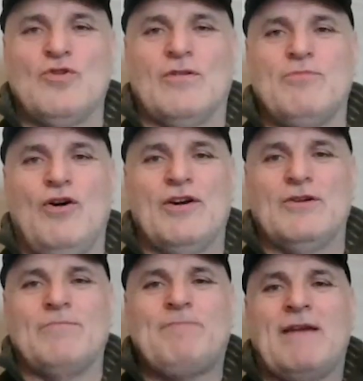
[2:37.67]
a young
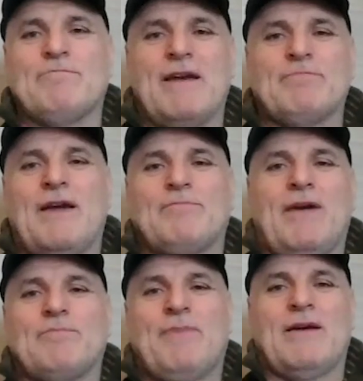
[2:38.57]
boy doing ping, ping, ping,
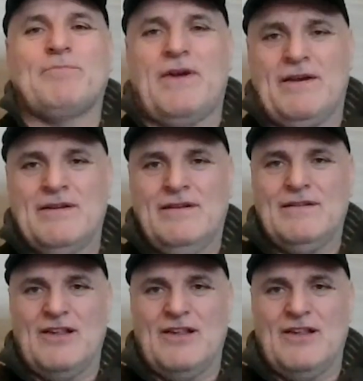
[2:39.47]
ping, ping, ping.